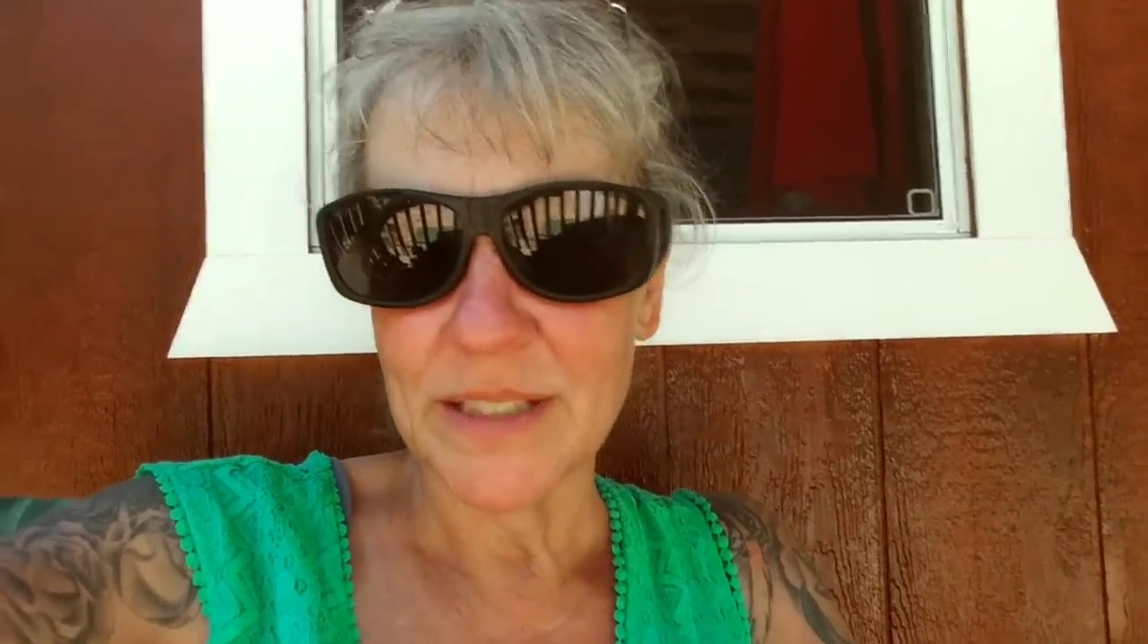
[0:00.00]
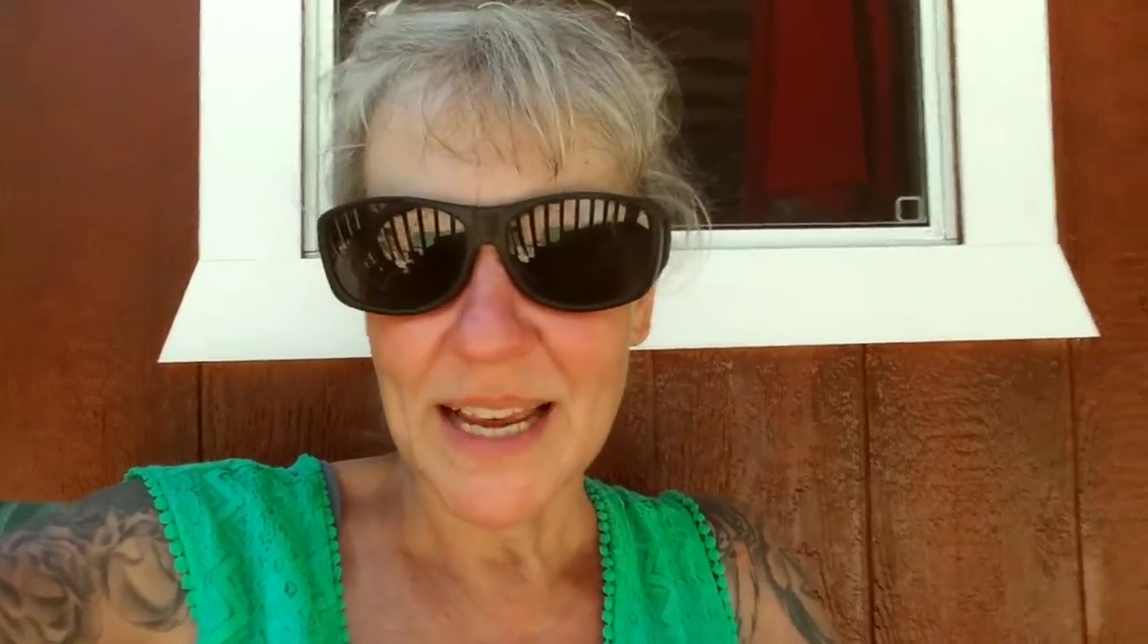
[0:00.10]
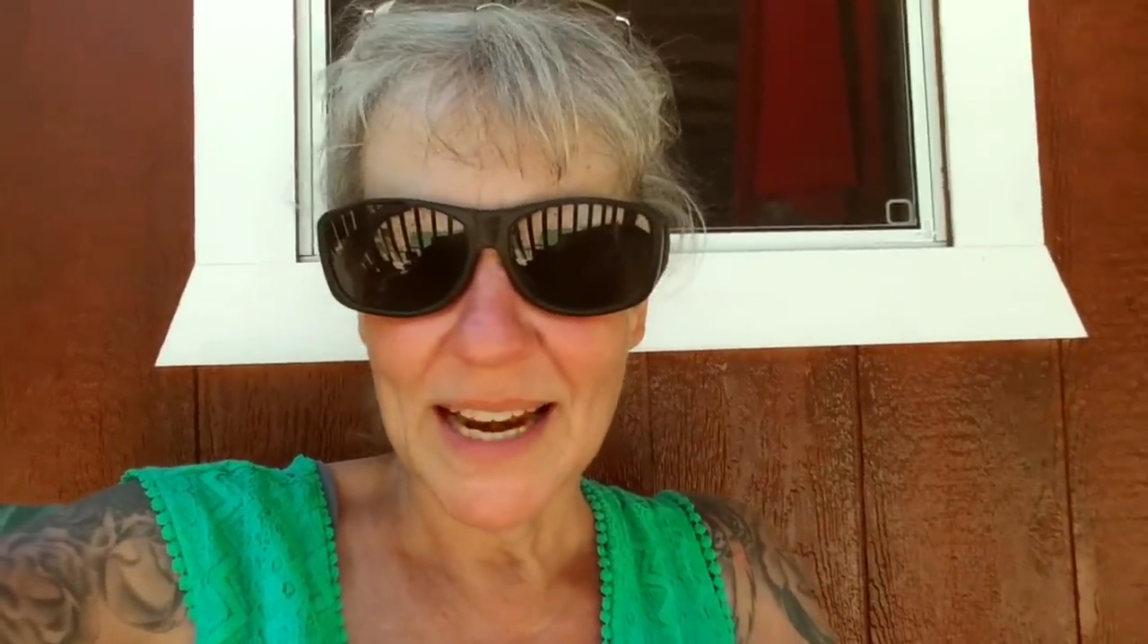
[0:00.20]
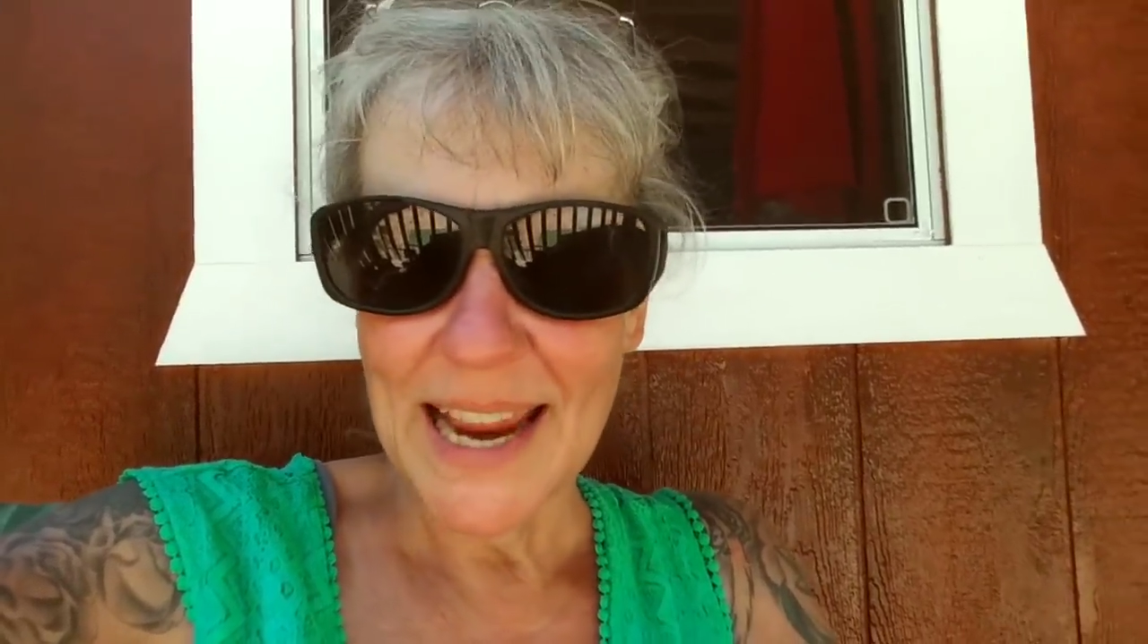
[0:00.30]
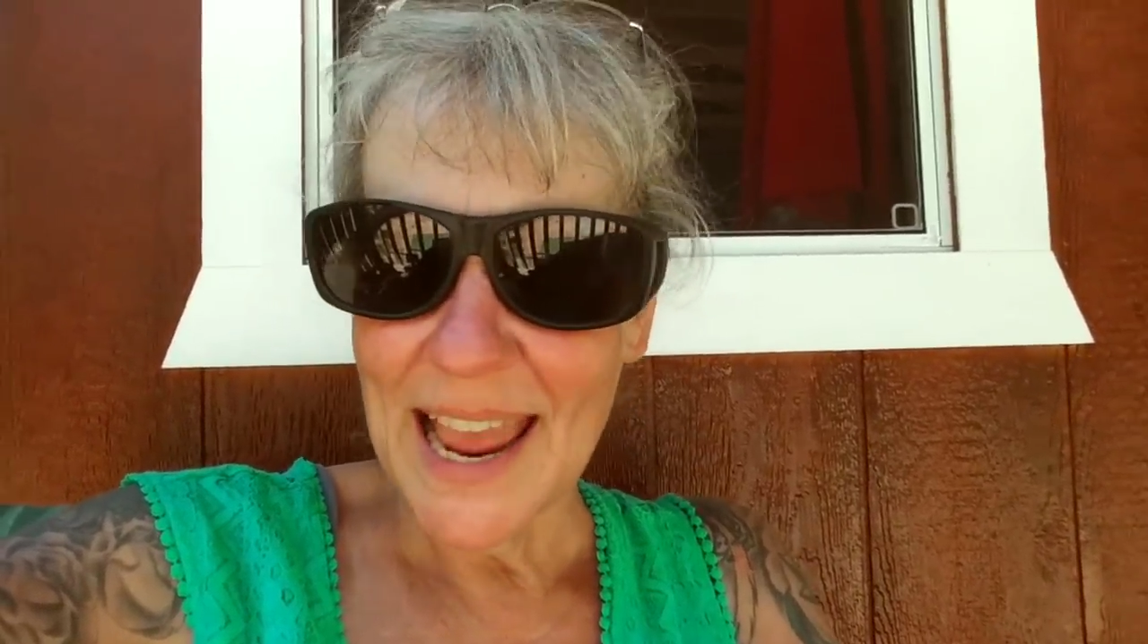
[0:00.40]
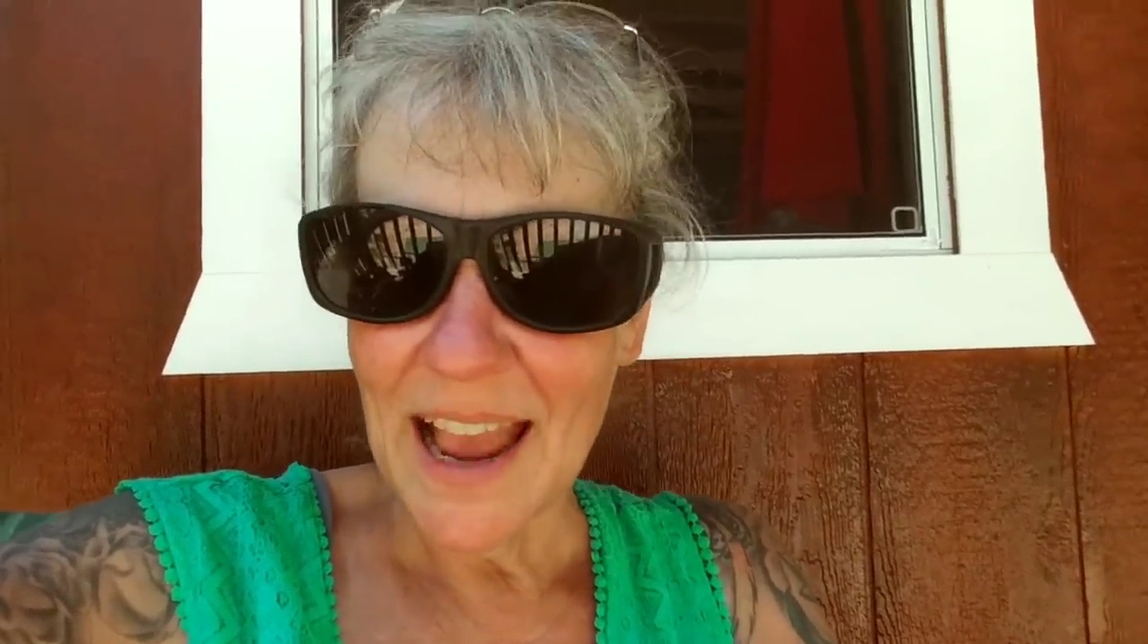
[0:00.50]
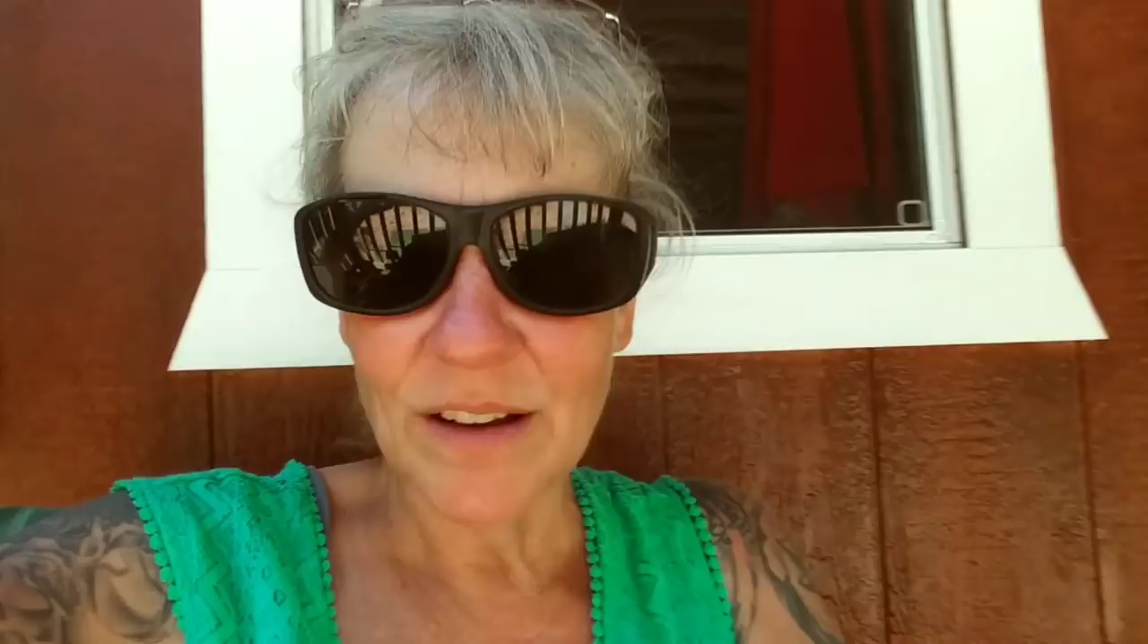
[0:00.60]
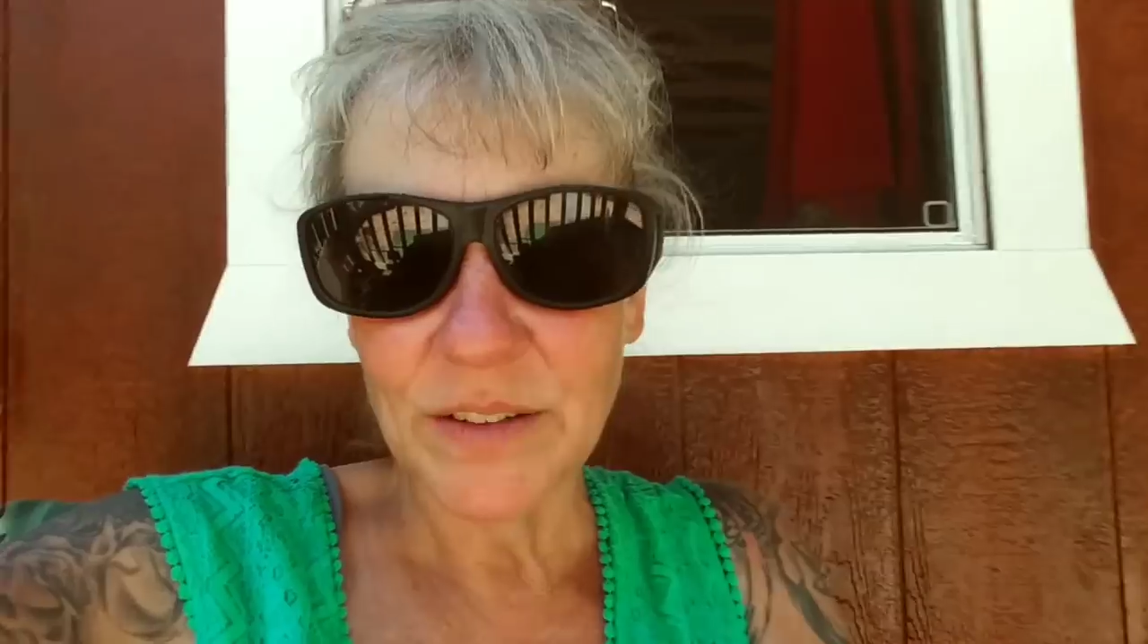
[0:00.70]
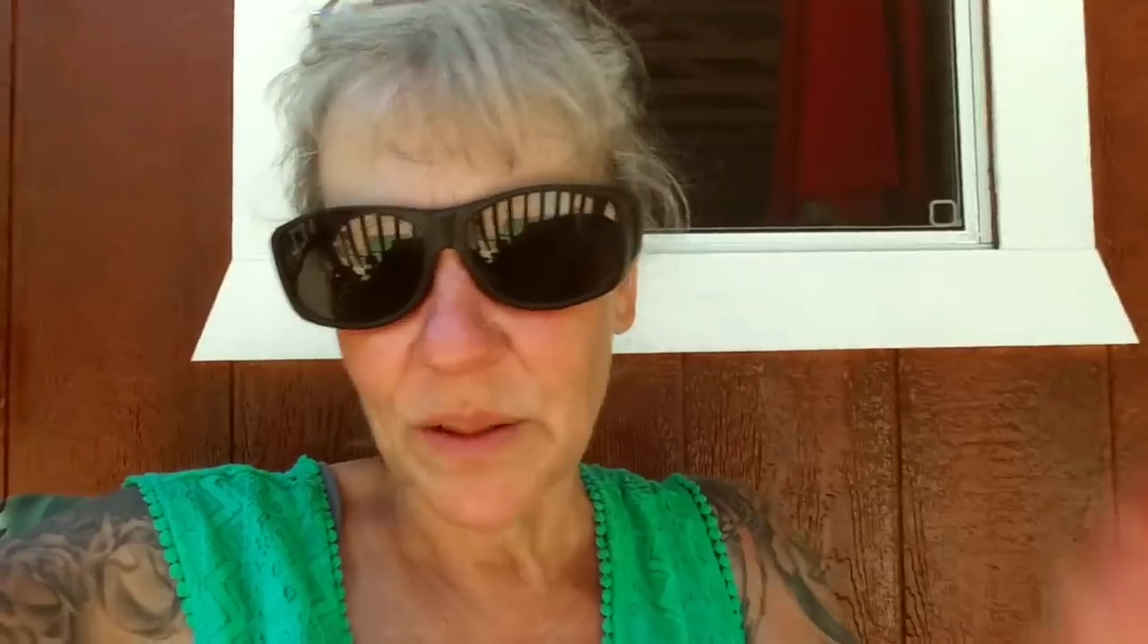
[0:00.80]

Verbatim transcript: tiny house